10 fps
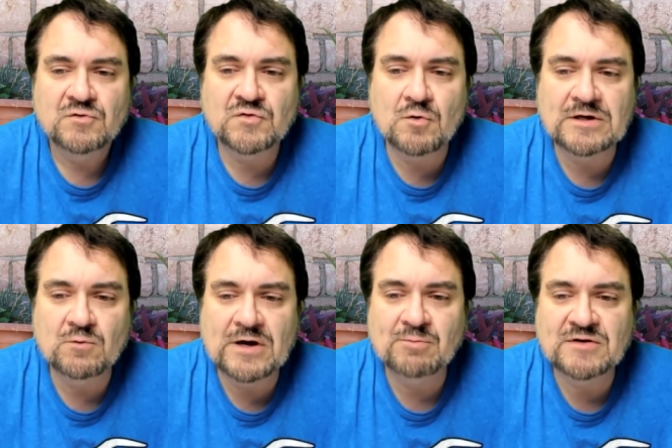so
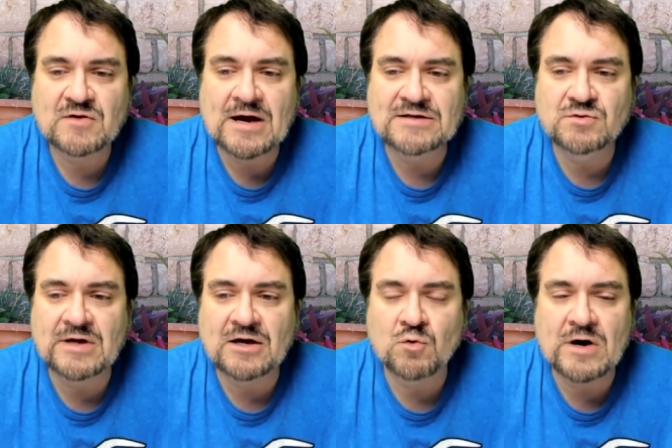anyway, but uh, I do
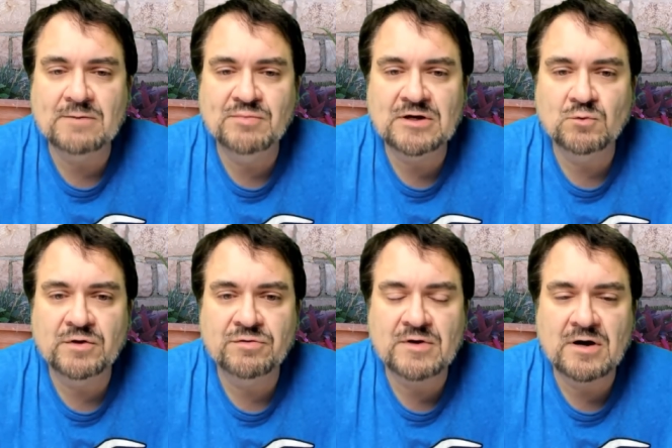that quite a bit
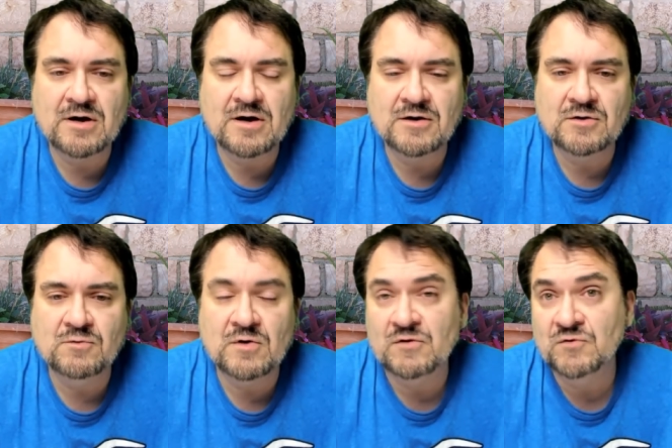with uh, uh,
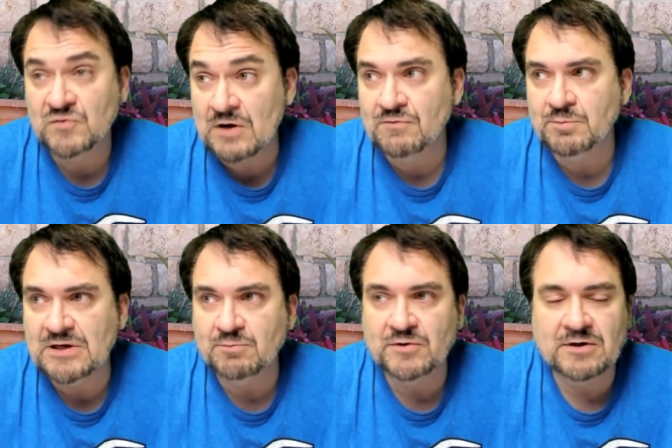uh, several
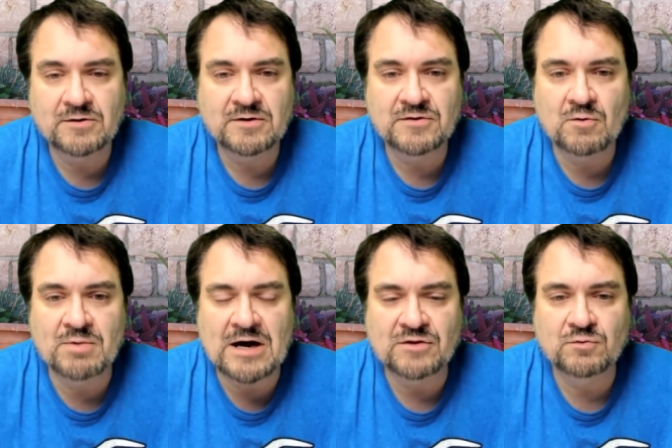people here that they'll
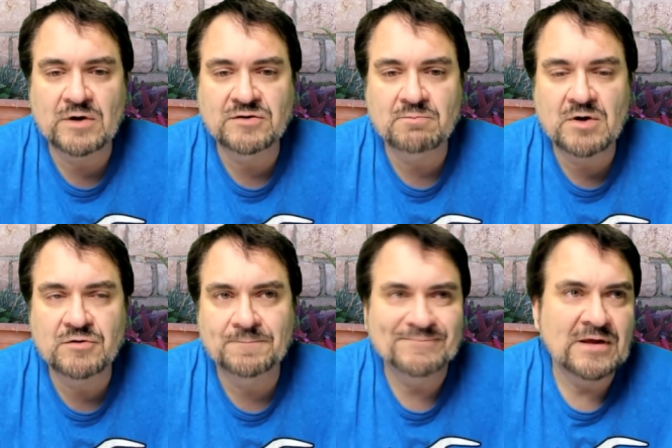buy throughout the
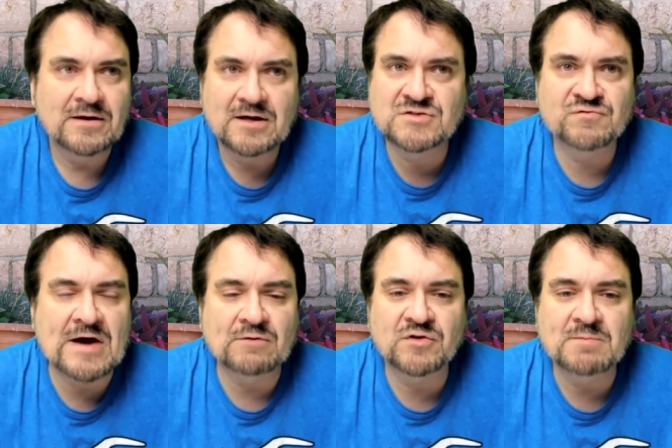month. It's
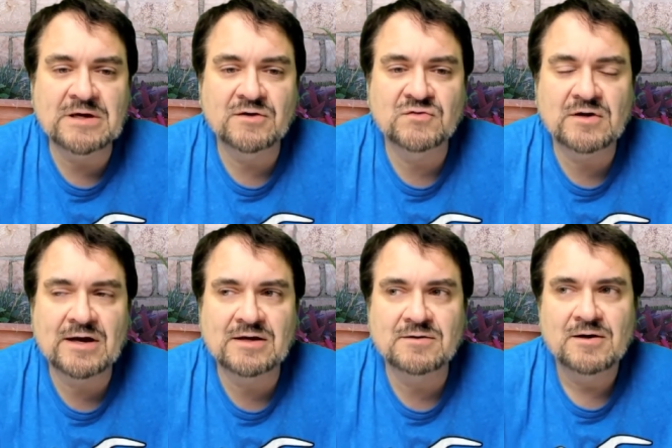fine with me because then
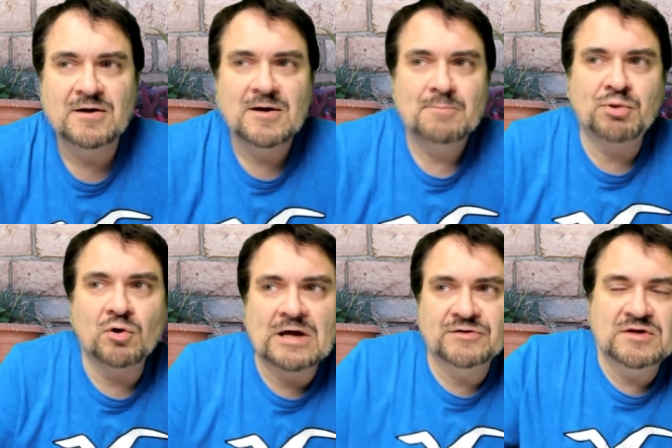I can
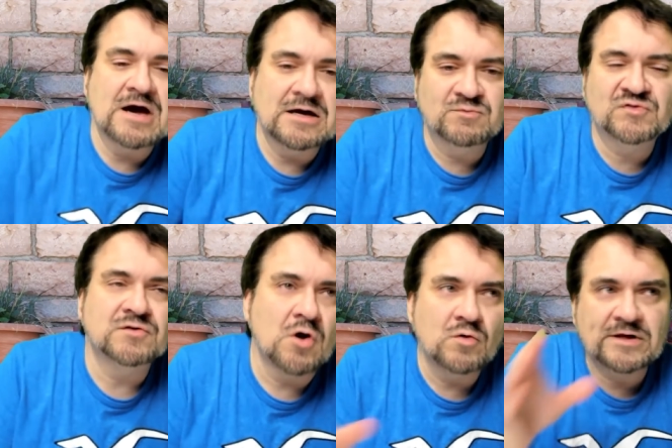pull out the items
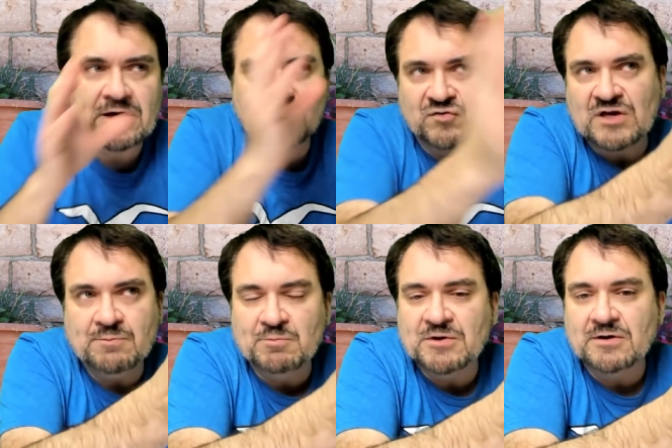slowly and I just
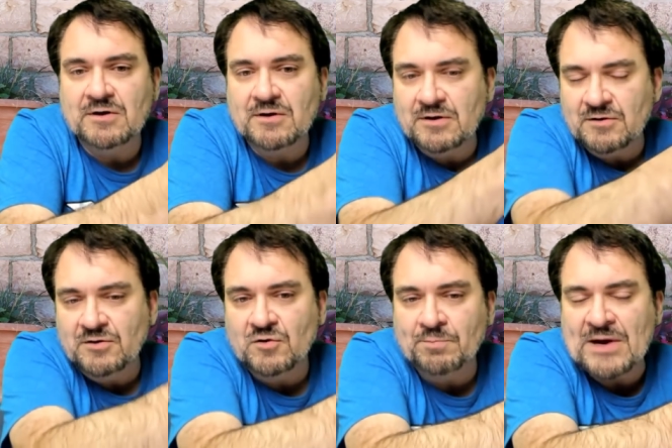keep them in a in a
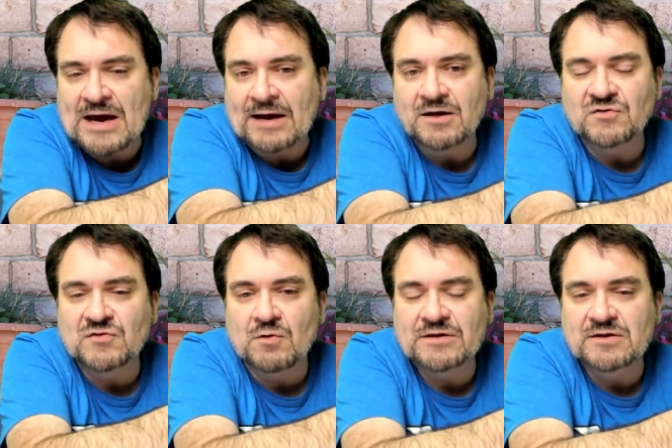little packet.
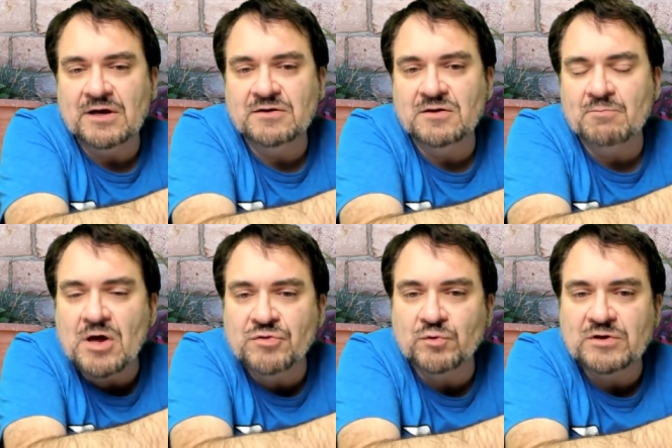So at the end of the month